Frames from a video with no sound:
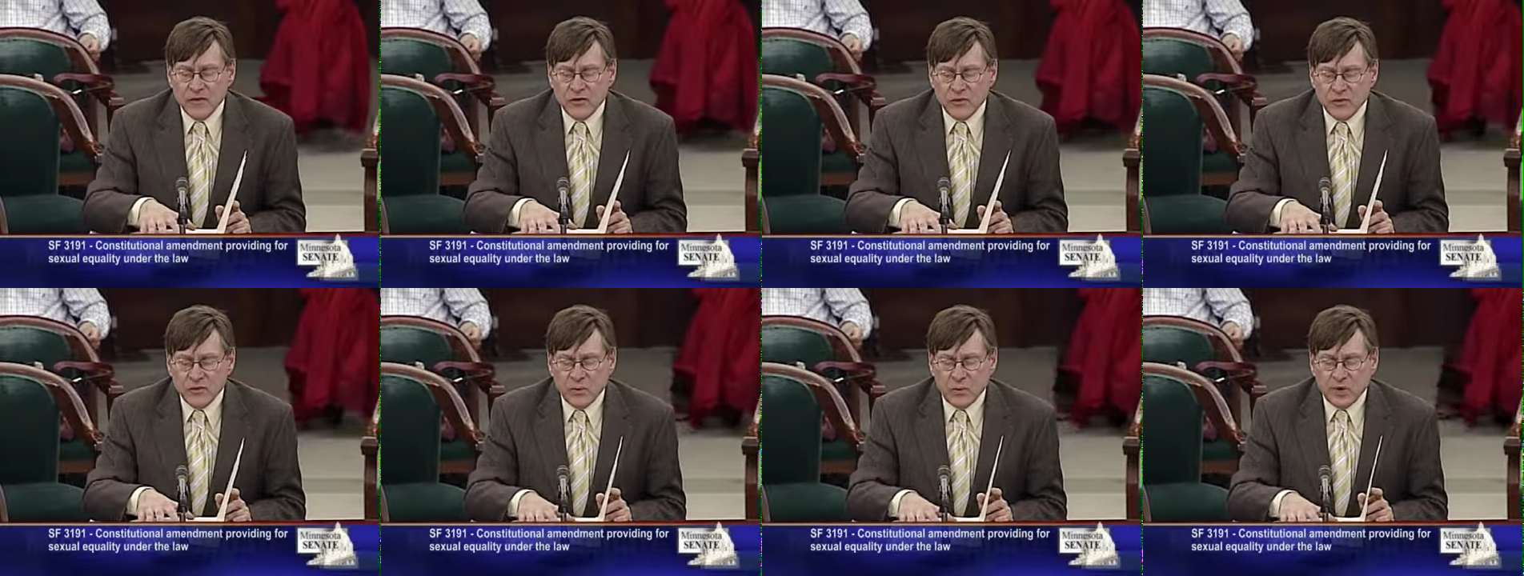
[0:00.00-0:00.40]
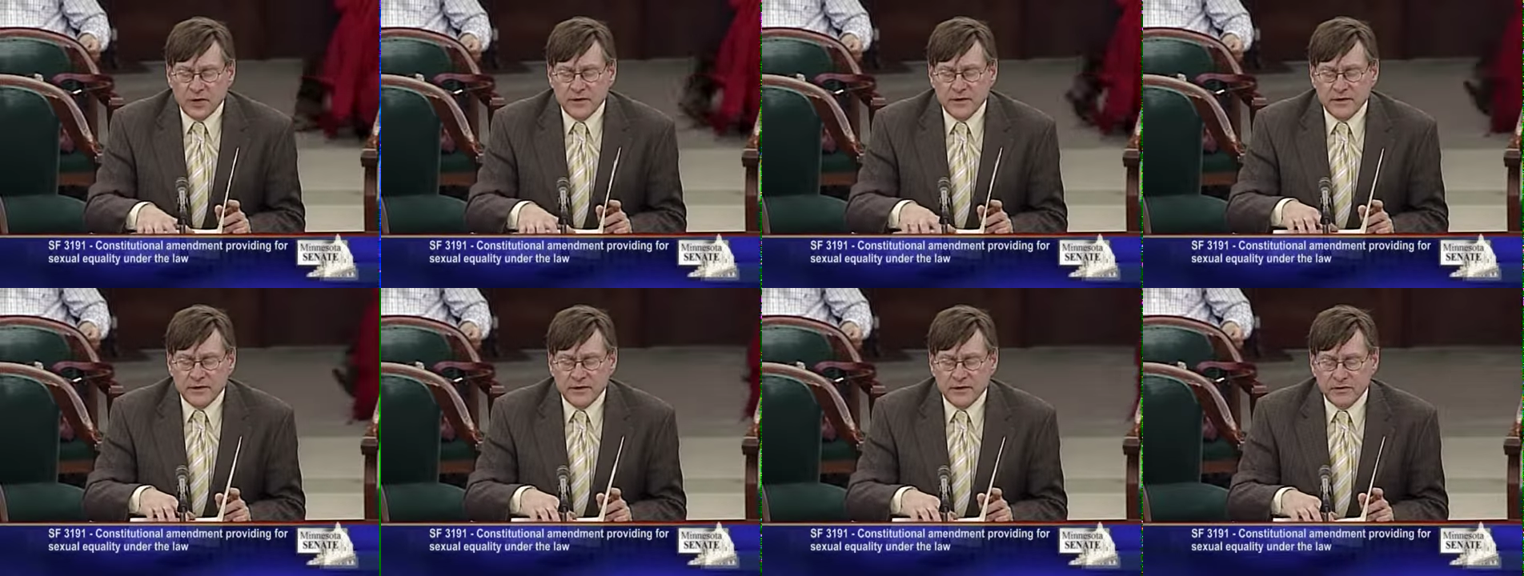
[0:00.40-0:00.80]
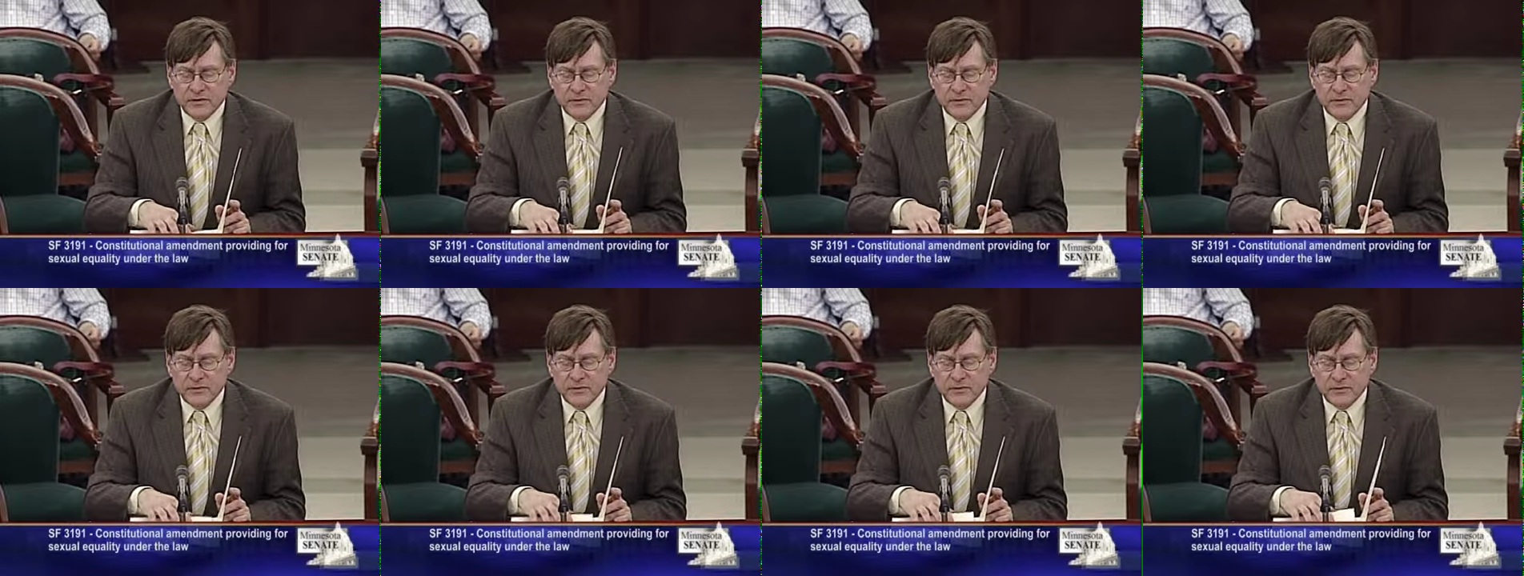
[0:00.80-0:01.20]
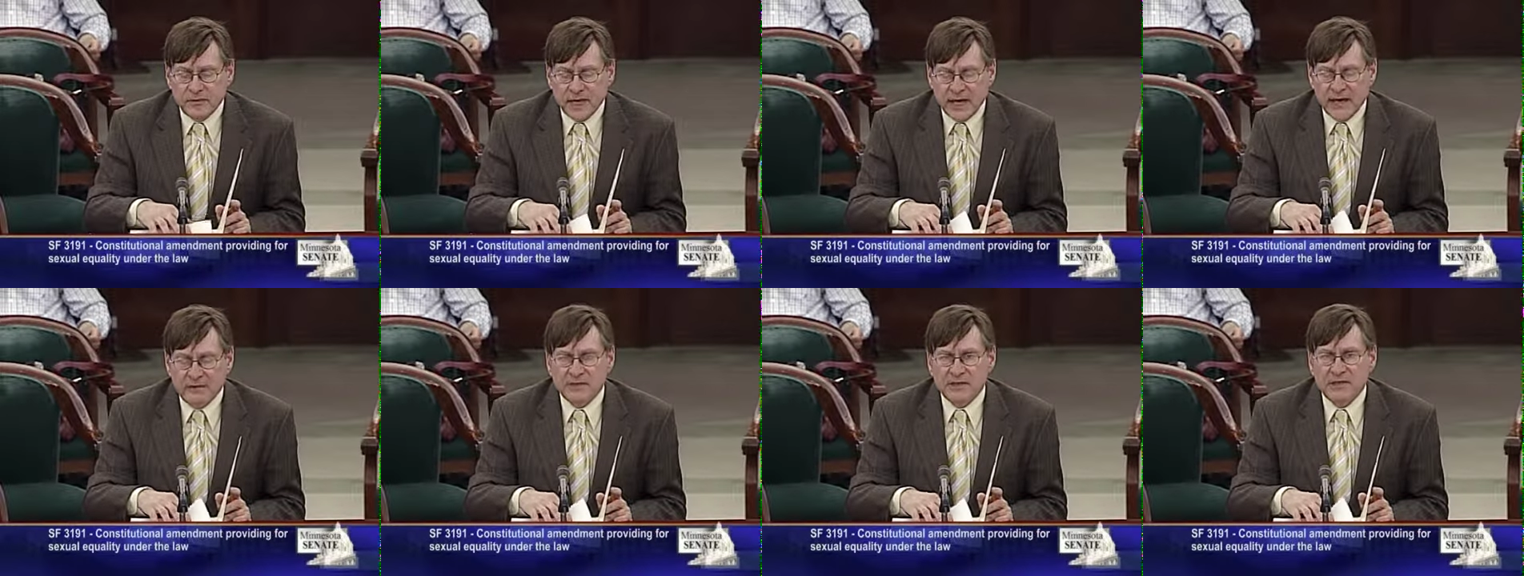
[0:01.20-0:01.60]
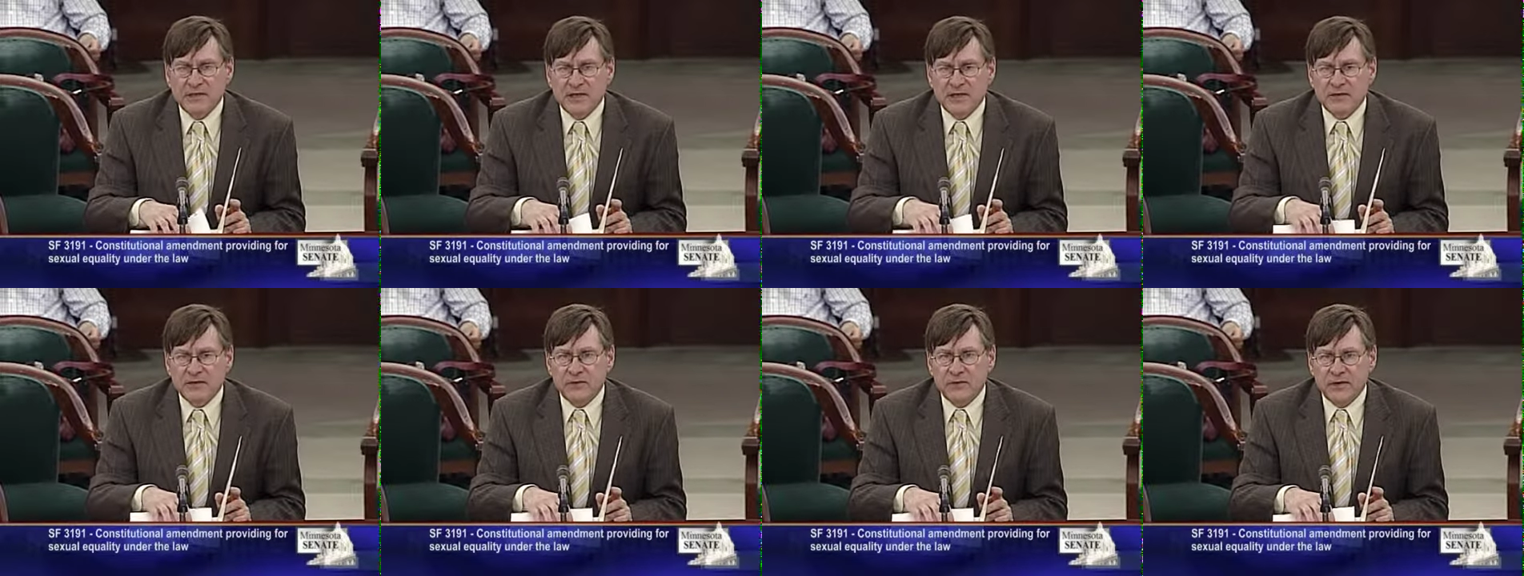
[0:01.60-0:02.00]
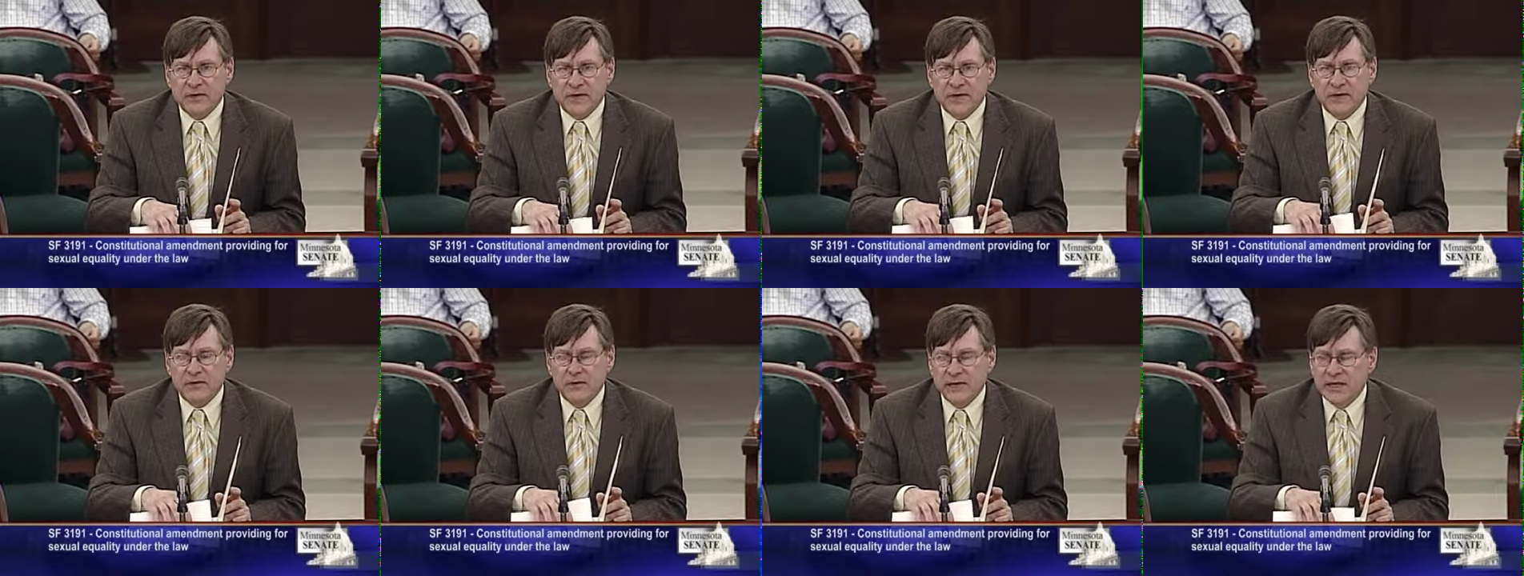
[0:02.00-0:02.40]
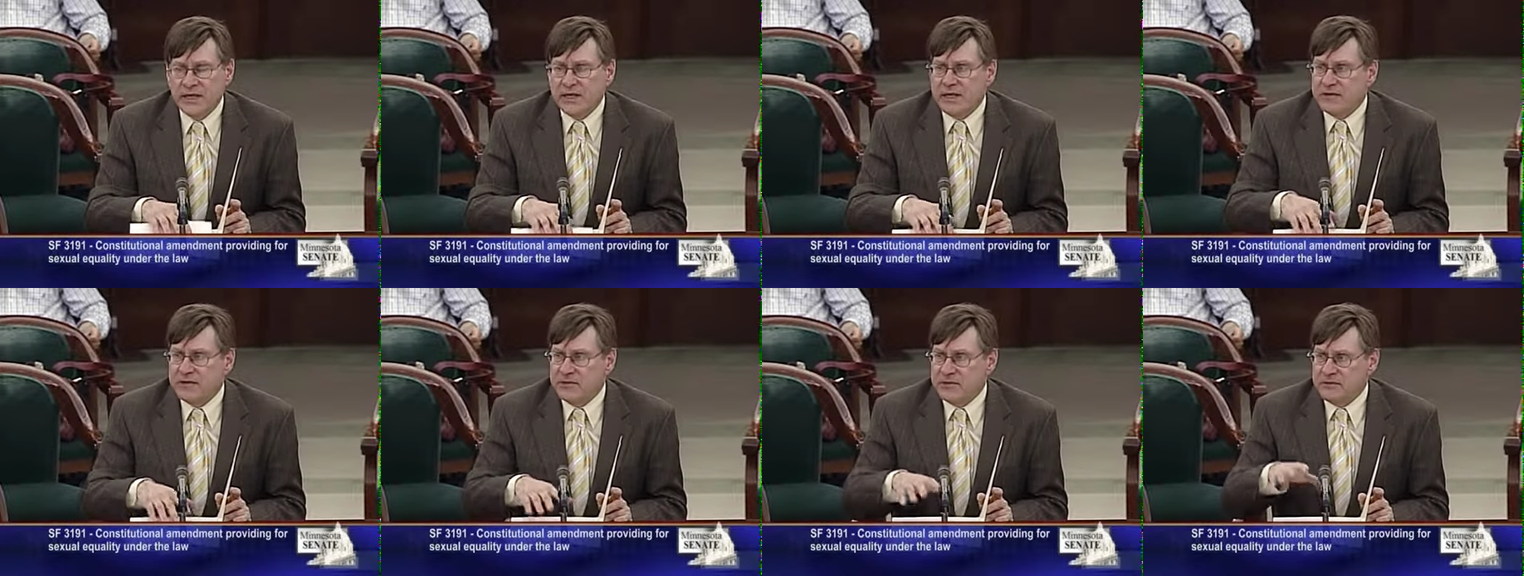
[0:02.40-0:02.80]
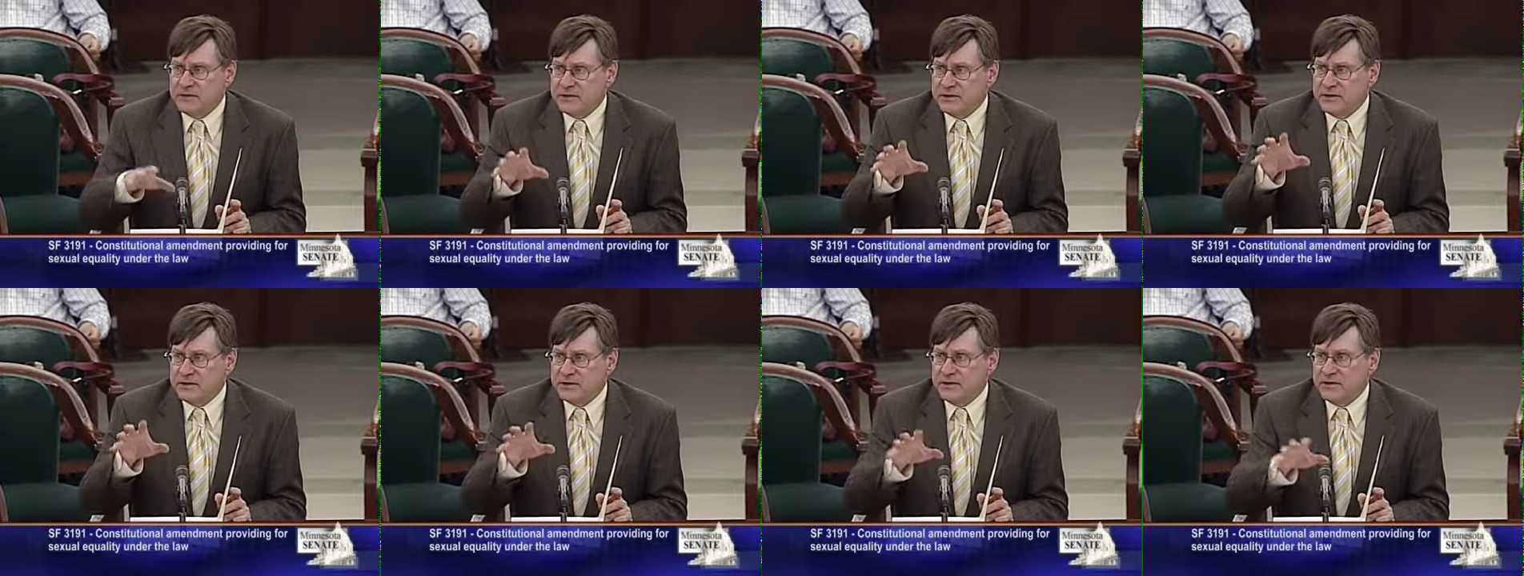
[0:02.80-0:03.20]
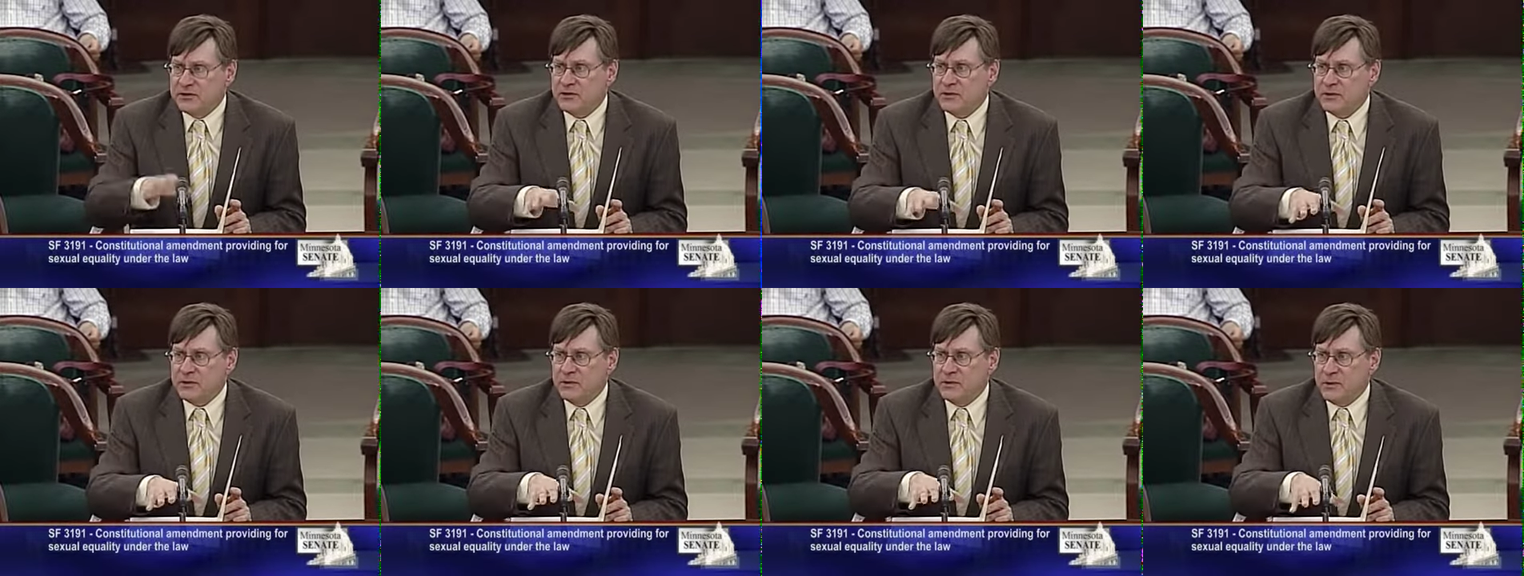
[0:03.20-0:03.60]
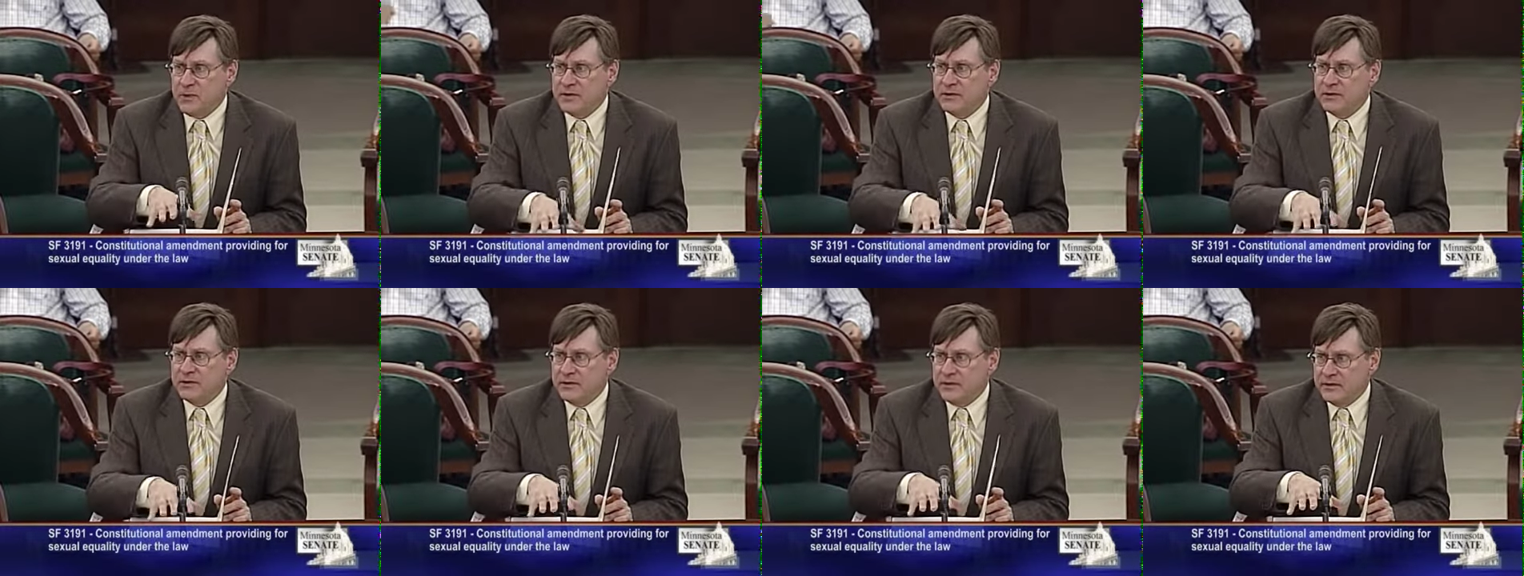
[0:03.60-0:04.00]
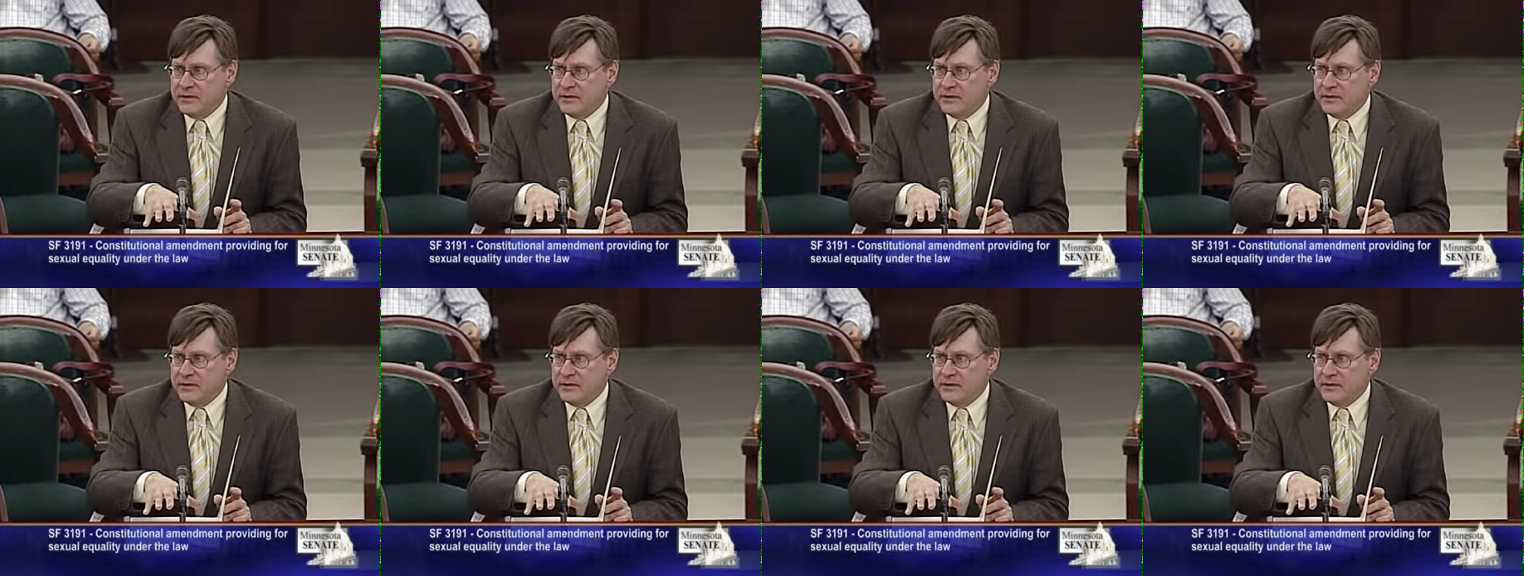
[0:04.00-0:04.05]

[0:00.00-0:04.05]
you wanted to have some testimony now to determine what